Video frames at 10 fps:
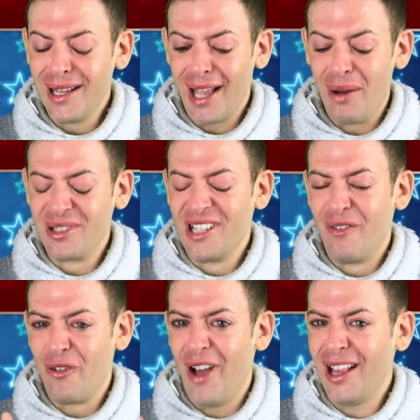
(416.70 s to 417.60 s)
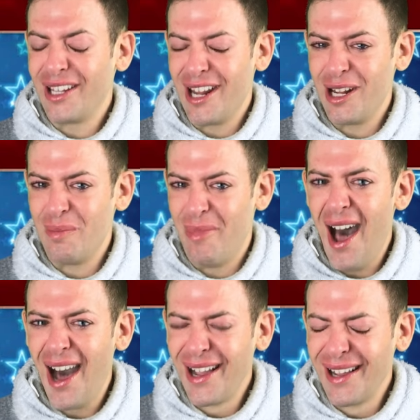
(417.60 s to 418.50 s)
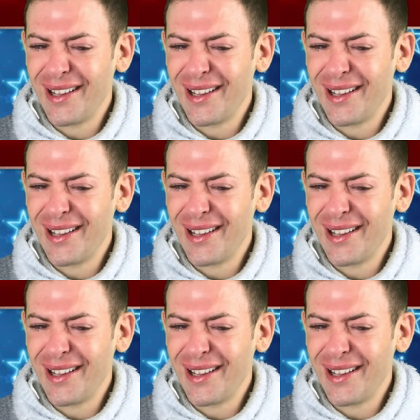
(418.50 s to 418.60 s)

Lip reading: Like I was never validated back.